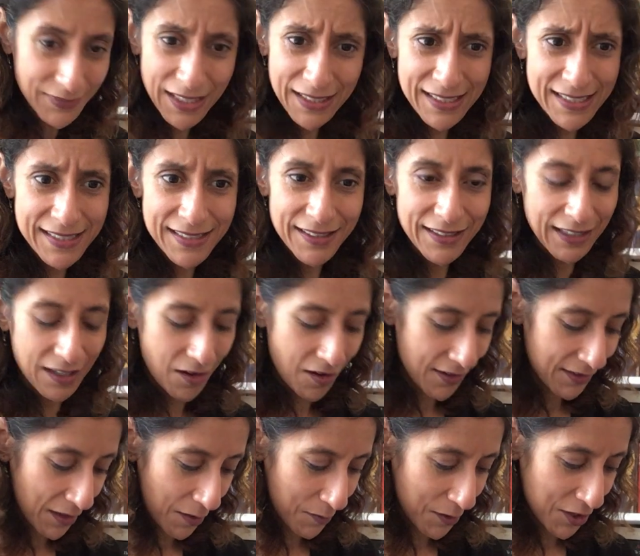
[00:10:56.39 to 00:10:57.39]
That's another
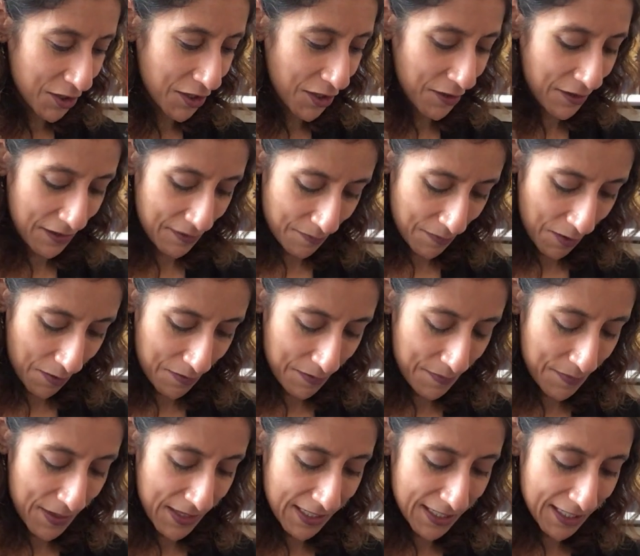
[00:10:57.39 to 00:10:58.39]
card that I want to show you in a moment.
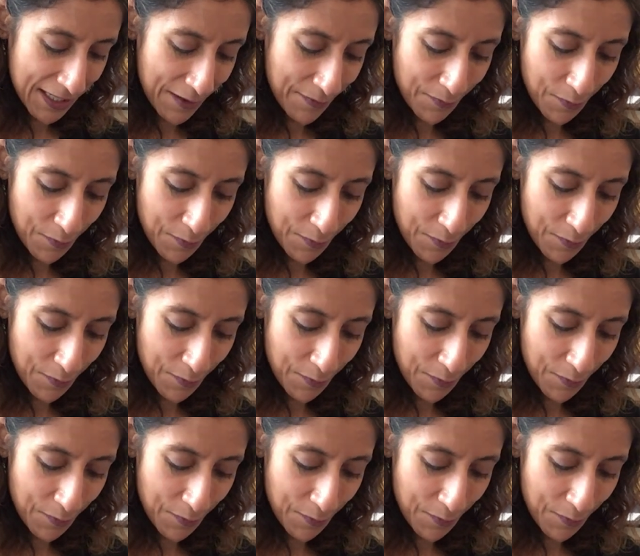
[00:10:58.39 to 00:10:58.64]
But